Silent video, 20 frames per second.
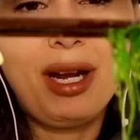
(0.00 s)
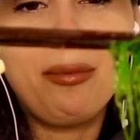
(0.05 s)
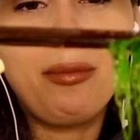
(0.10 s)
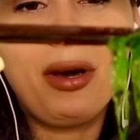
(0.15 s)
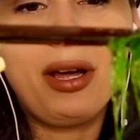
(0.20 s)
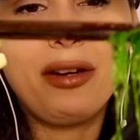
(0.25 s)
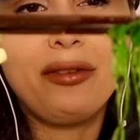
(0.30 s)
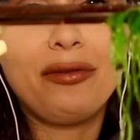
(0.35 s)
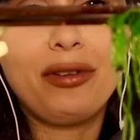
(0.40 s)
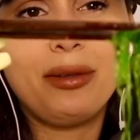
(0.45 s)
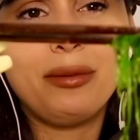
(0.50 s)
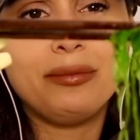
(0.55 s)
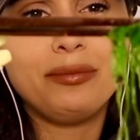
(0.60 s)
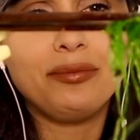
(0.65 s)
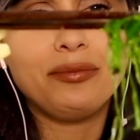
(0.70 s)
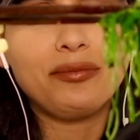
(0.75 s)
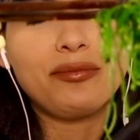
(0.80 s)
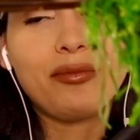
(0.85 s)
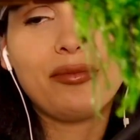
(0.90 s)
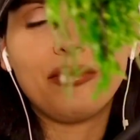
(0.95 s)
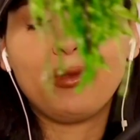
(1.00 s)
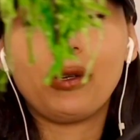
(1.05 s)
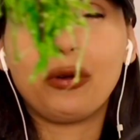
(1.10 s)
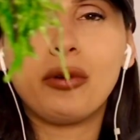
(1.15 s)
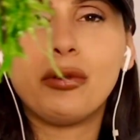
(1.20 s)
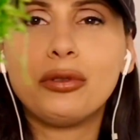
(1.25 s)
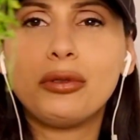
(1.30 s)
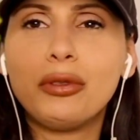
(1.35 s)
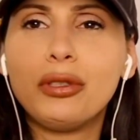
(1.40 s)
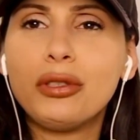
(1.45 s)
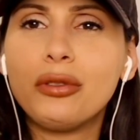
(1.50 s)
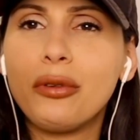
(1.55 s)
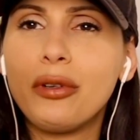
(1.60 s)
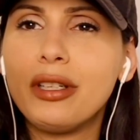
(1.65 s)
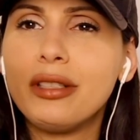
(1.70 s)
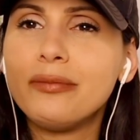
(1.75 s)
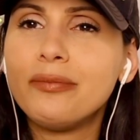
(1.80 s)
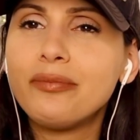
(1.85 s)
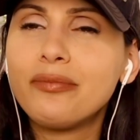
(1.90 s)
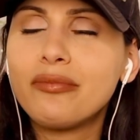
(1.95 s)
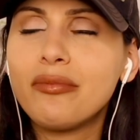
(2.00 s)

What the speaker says: I bought it from the grocery store,